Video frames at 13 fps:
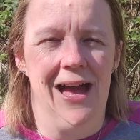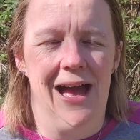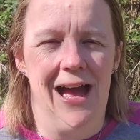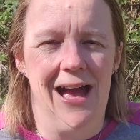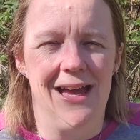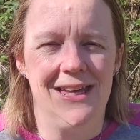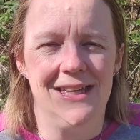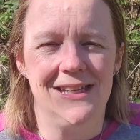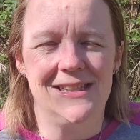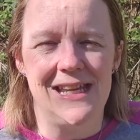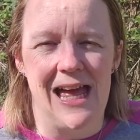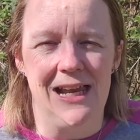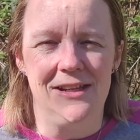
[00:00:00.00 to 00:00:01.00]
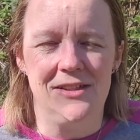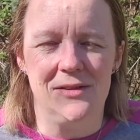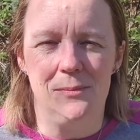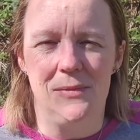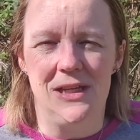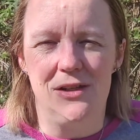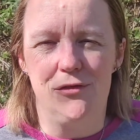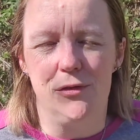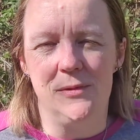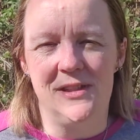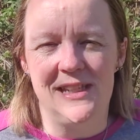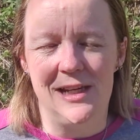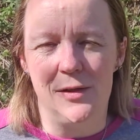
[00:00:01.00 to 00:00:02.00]
Hi, it's Alison Mead from
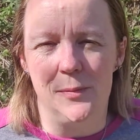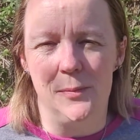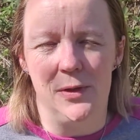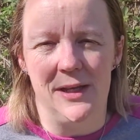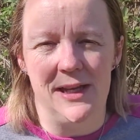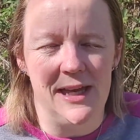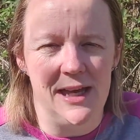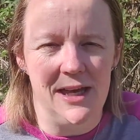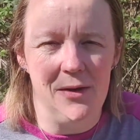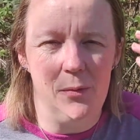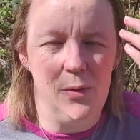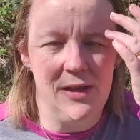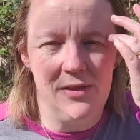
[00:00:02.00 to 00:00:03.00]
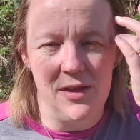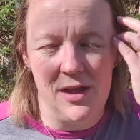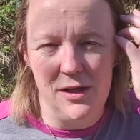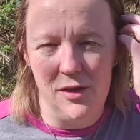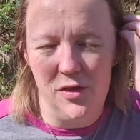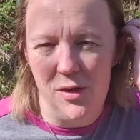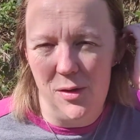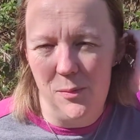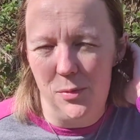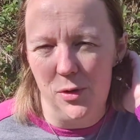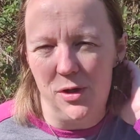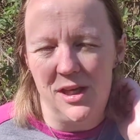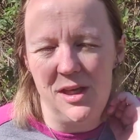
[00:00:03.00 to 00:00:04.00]
Silicon Bullet here with another
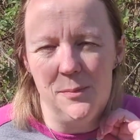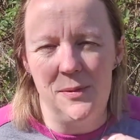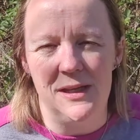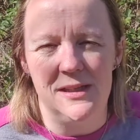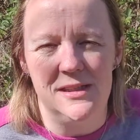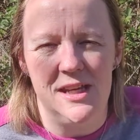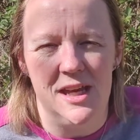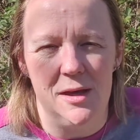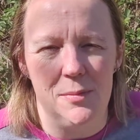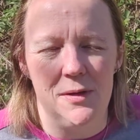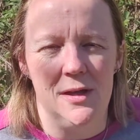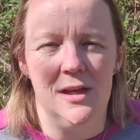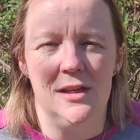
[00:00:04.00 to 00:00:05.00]
bookkeeping tip.